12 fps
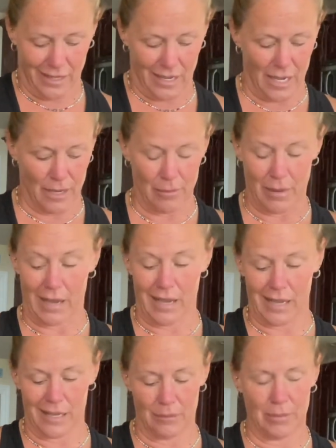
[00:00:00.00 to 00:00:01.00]

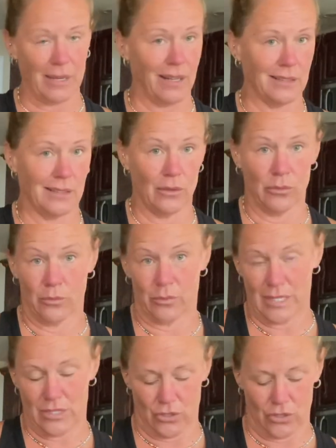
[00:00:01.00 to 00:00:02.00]
I'd been on the
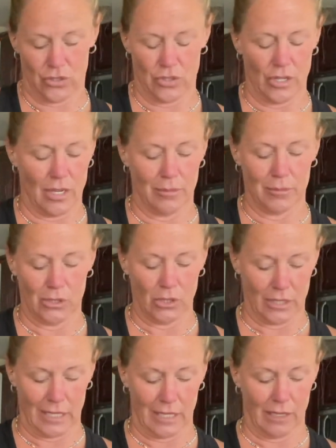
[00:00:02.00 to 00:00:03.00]
research
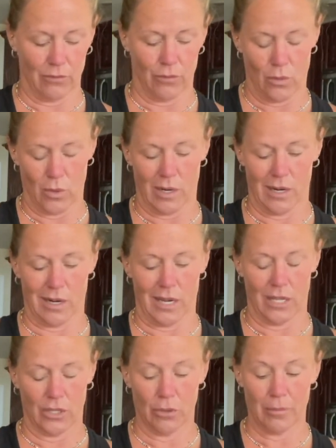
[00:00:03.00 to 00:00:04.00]
looking for
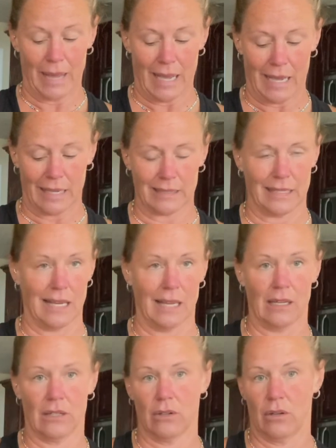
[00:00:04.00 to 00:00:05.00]
a new bag
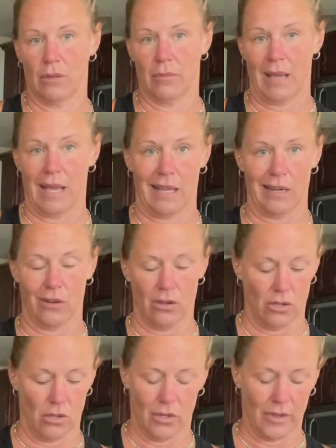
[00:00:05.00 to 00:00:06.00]
that had
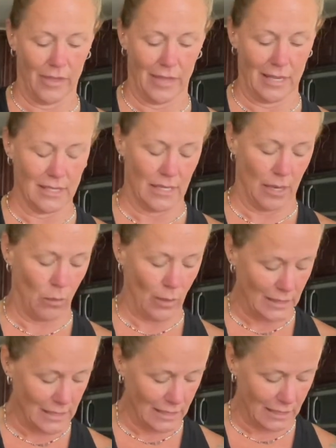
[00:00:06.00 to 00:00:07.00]
all the things that I
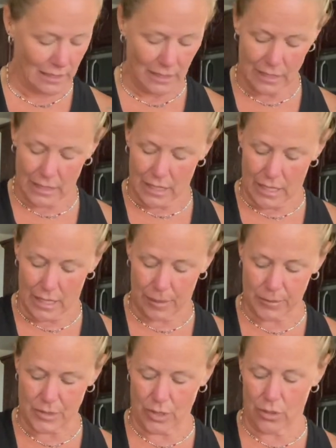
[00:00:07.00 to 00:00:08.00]
wanted.
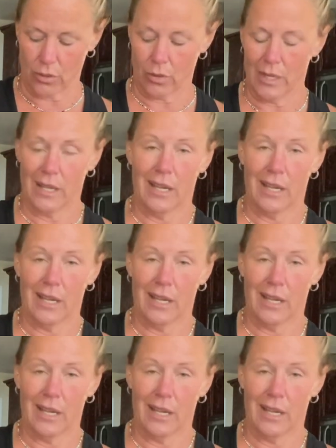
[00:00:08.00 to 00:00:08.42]
So